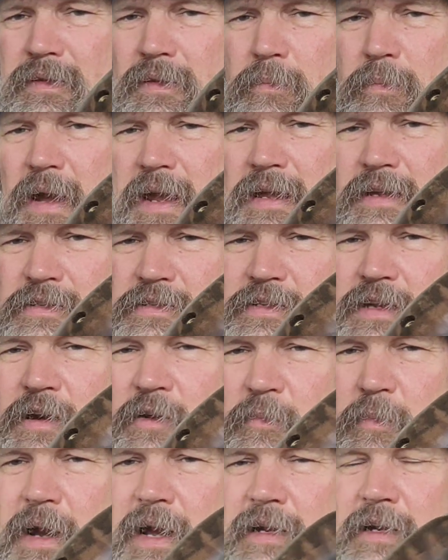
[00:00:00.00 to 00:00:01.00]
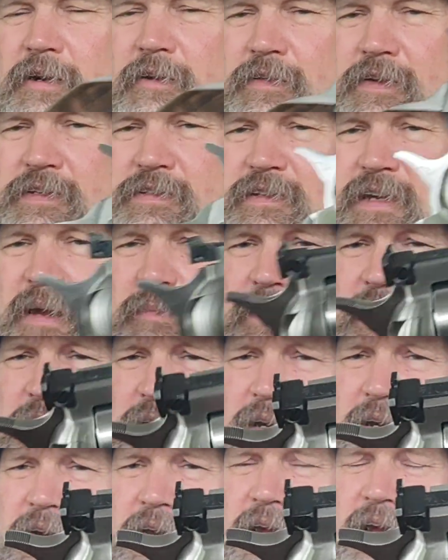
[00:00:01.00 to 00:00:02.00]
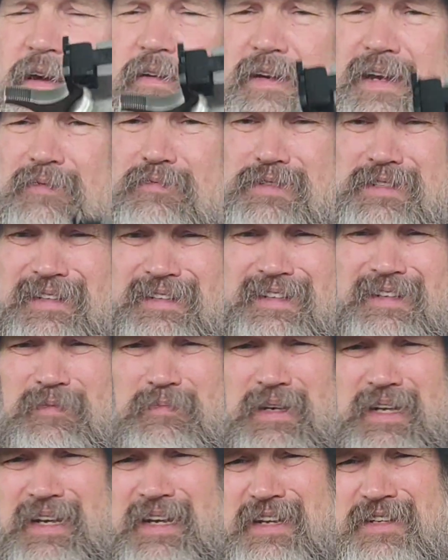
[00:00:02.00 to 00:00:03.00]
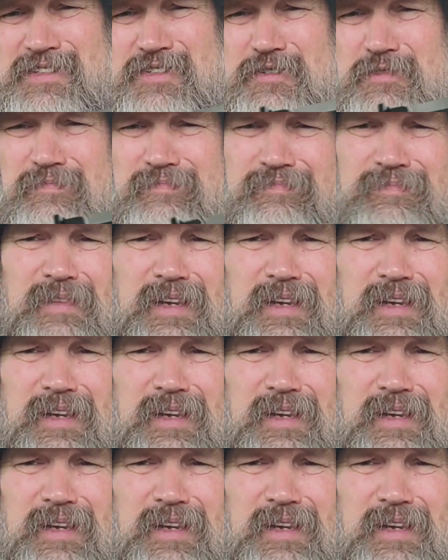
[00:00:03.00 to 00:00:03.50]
bandsaw back here this time to cut it out, and that was a little bit easier.